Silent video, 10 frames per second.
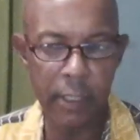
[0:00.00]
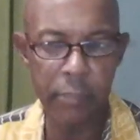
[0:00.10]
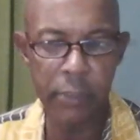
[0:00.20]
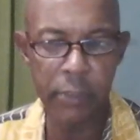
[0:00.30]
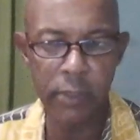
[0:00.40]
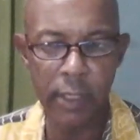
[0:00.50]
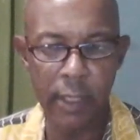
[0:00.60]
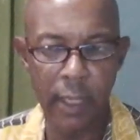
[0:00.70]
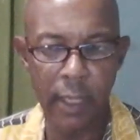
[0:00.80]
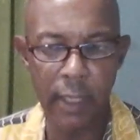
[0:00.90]
in the
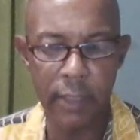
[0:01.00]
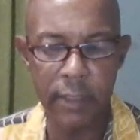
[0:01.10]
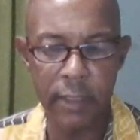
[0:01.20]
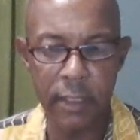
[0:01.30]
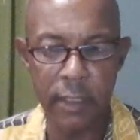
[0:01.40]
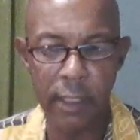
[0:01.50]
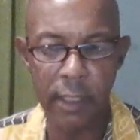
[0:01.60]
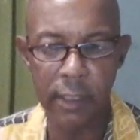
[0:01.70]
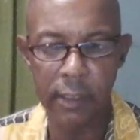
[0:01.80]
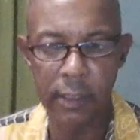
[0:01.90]
period uh, since
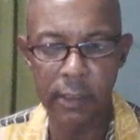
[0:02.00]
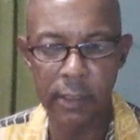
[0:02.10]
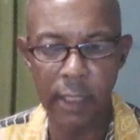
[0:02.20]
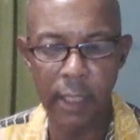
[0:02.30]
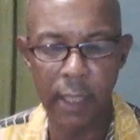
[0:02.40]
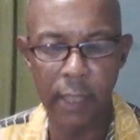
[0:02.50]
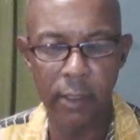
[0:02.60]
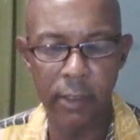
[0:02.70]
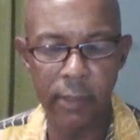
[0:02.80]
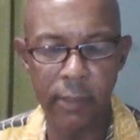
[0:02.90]
they, they said that
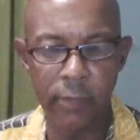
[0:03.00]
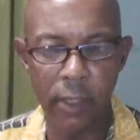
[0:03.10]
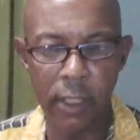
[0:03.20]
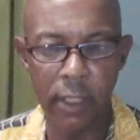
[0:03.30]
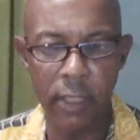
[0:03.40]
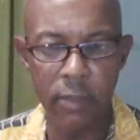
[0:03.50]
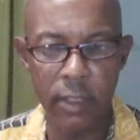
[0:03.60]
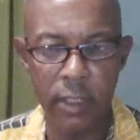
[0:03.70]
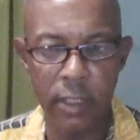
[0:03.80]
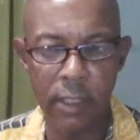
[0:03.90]
the, the, volcano
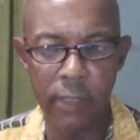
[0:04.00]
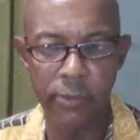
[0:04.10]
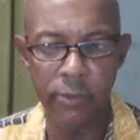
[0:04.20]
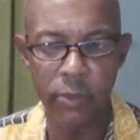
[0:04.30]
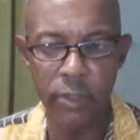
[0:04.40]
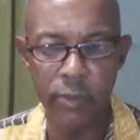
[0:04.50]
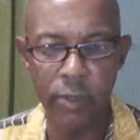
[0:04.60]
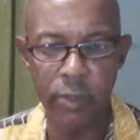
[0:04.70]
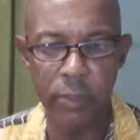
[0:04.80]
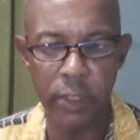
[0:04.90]
was in an effusive
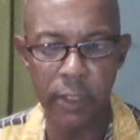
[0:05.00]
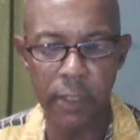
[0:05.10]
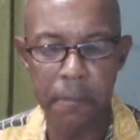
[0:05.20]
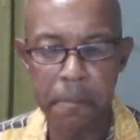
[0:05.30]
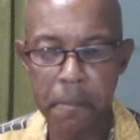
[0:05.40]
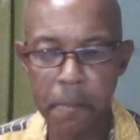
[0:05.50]
eruption,